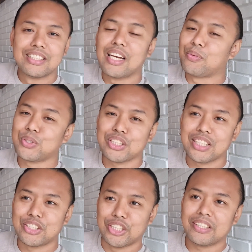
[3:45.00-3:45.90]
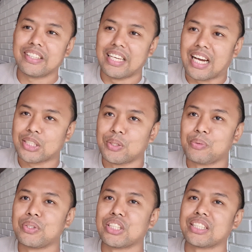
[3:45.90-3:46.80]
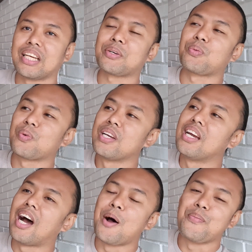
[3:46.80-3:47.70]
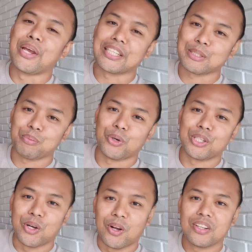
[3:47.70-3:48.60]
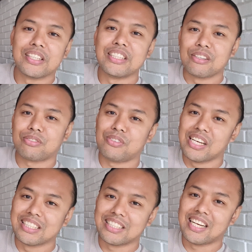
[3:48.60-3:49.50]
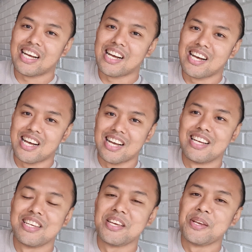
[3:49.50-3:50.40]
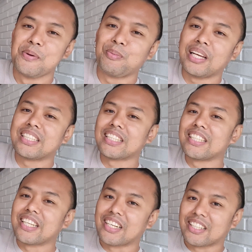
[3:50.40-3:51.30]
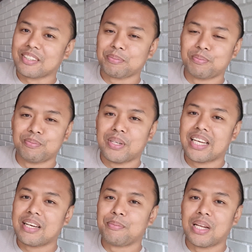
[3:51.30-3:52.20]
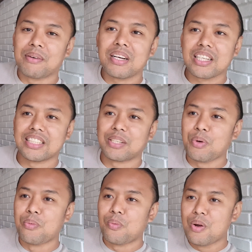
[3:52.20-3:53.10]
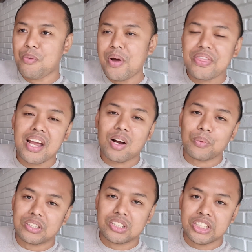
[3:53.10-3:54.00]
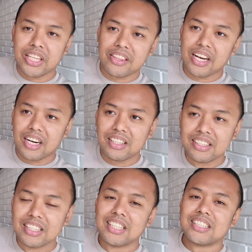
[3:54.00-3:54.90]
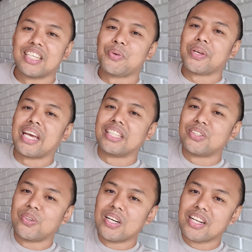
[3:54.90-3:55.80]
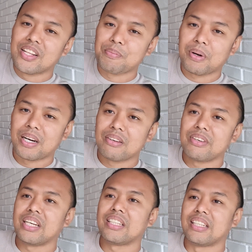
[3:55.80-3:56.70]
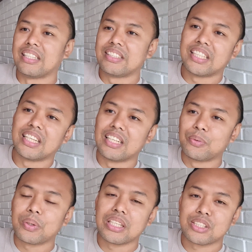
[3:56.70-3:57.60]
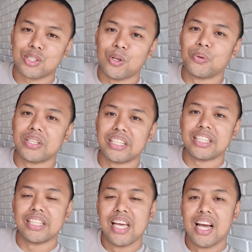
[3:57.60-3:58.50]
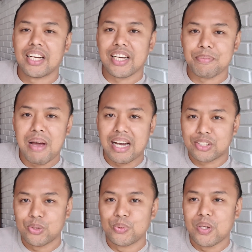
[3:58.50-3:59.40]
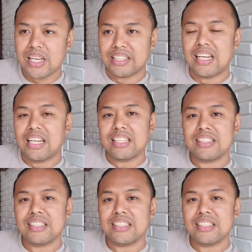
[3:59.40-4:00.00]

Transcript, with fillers: yeah, it was just a chill day actually. We just like um, explored all the different uh, places near Playa Blava because like we, when we went there, we chilled there. Then we head to another part of it until we slowly got back to Arenal.